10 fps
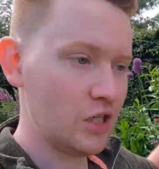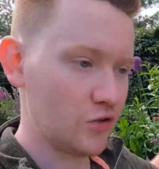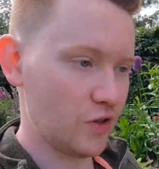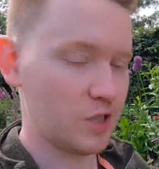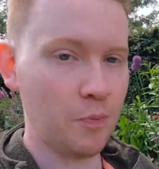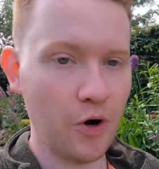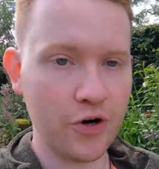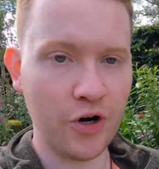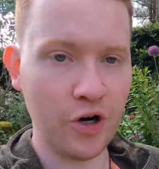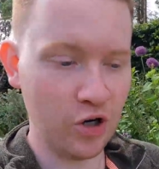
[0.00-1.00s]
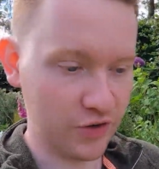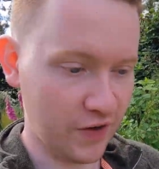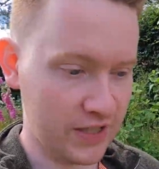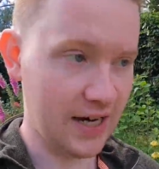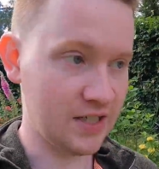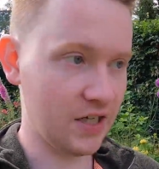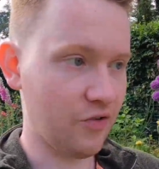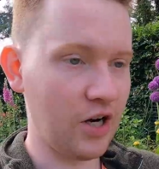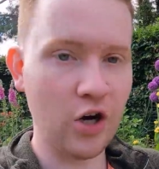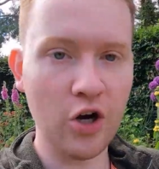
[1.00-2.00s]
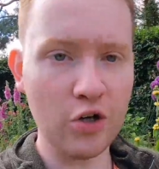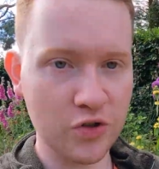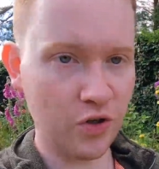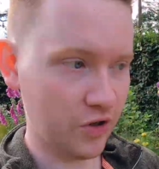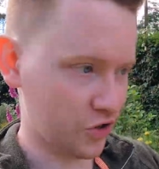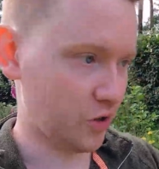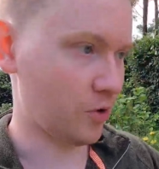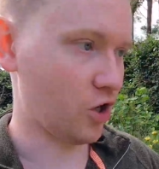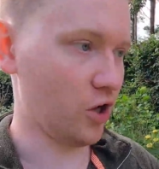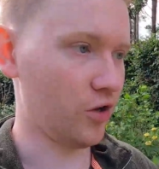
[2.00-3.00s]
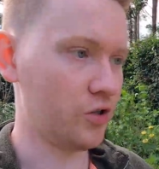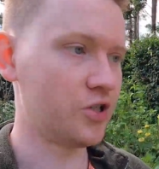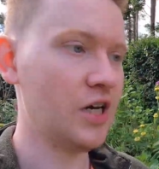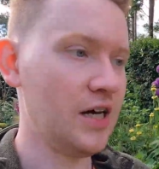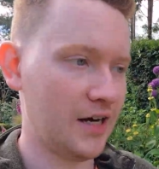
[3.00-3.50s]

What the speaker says: So this border looks fantastic right now. It's all the summer colours.